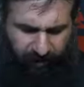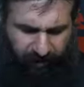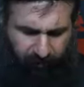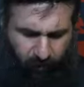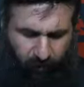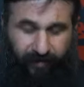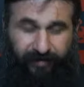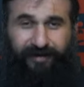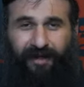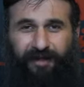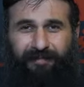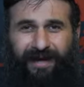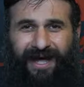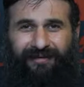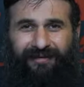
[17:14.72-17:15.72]
Up Warrior is all
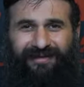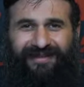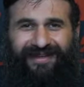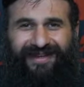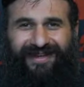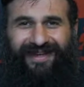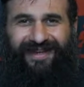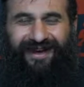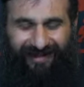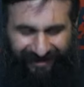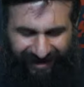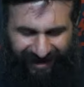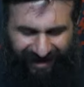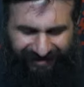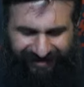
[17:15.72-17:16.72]
about. On
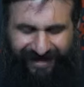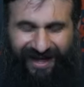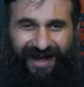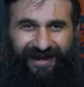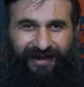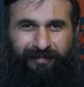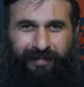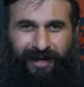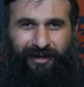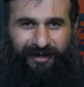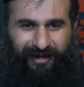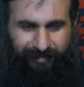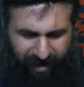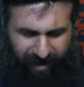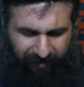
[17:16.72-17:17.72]
the outside, yeah. It may
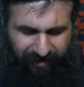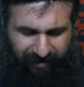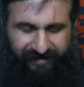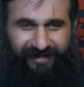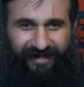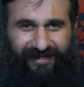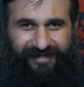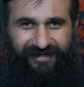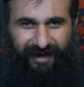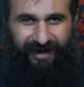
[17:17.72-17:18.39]
look about business.